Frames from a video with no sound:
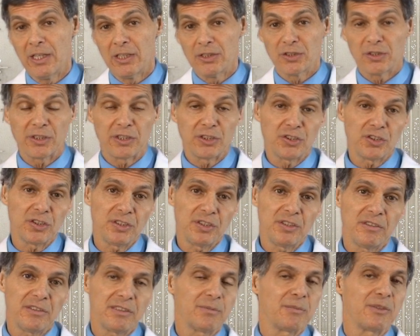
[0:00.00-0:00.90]
So you should
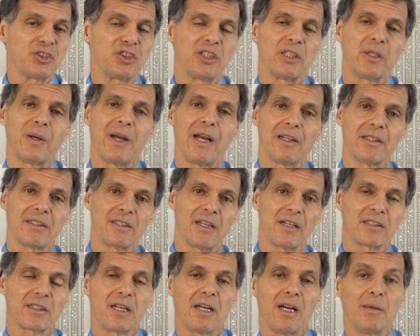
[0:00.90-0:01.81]
use
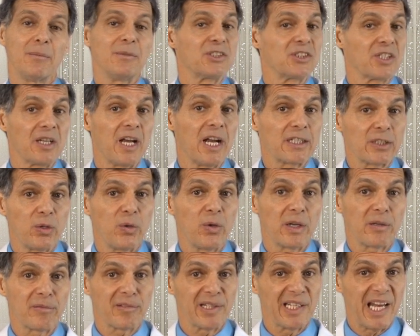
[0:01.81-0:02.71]
meschinohealth.com as an
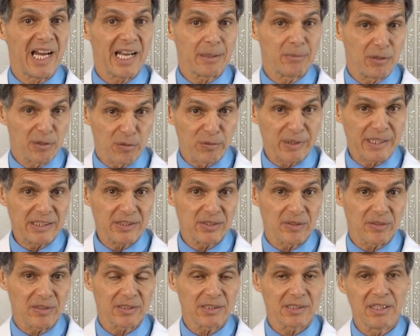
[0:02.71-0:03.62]
ongoing, reliable
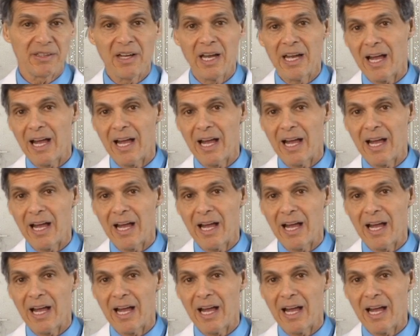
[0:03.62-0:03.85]
resource